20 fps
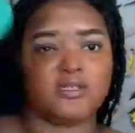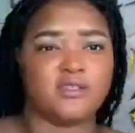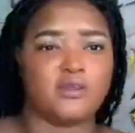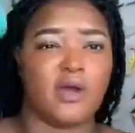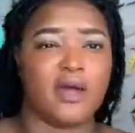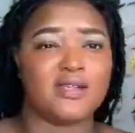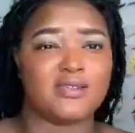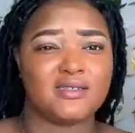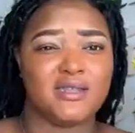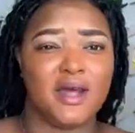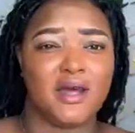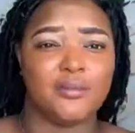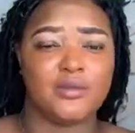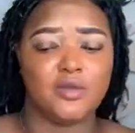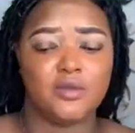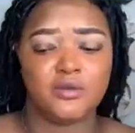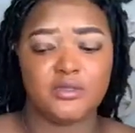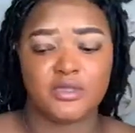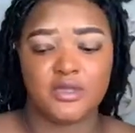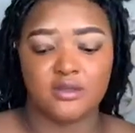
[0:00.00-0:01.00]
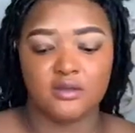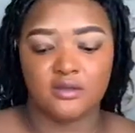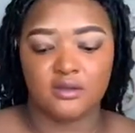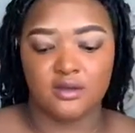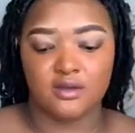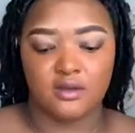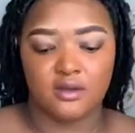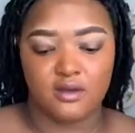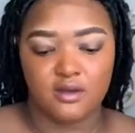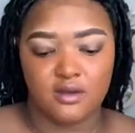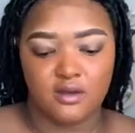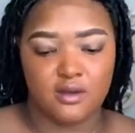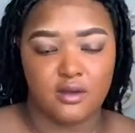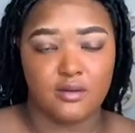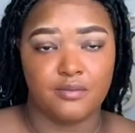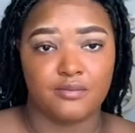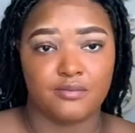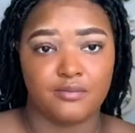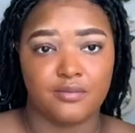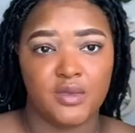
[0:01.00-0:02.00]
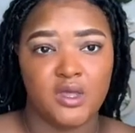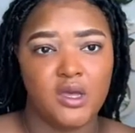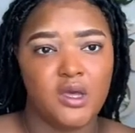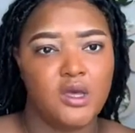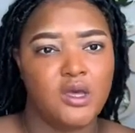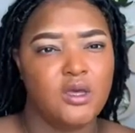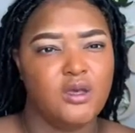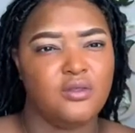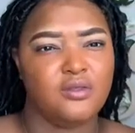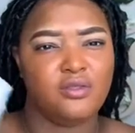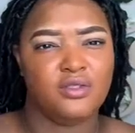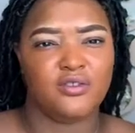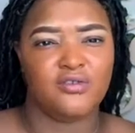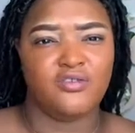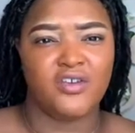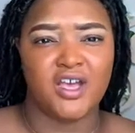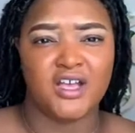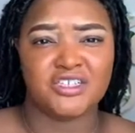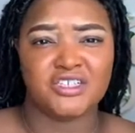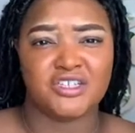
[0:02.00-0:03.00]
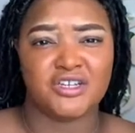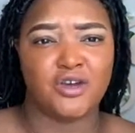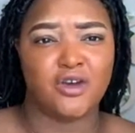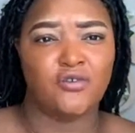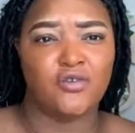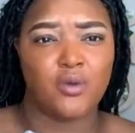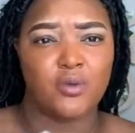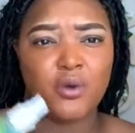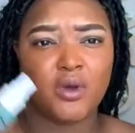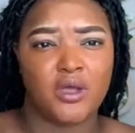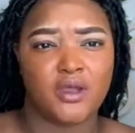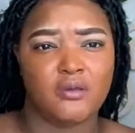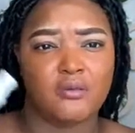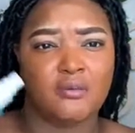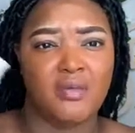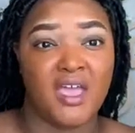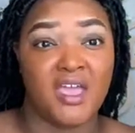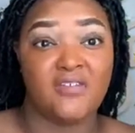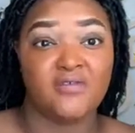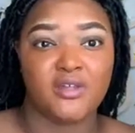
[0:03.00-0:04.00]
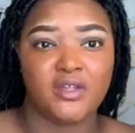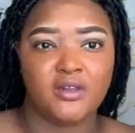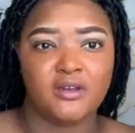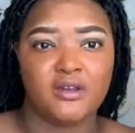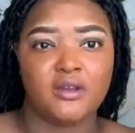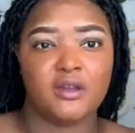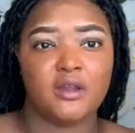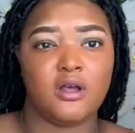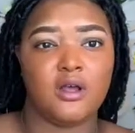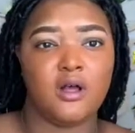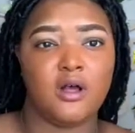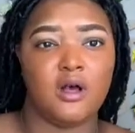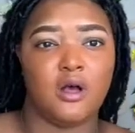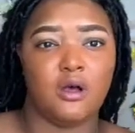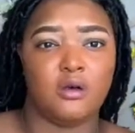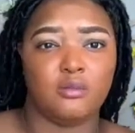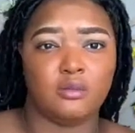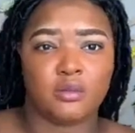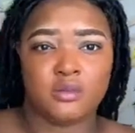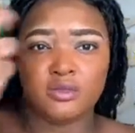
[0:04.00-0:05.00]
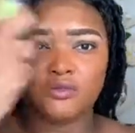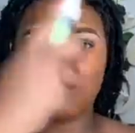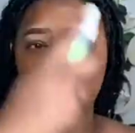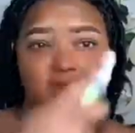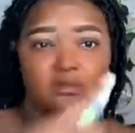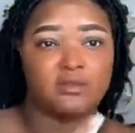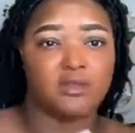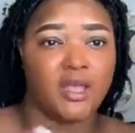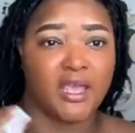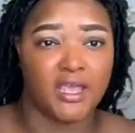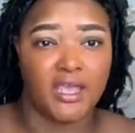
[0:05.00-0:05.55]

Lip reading: So I stopped using the Fashion Over one, Maven, like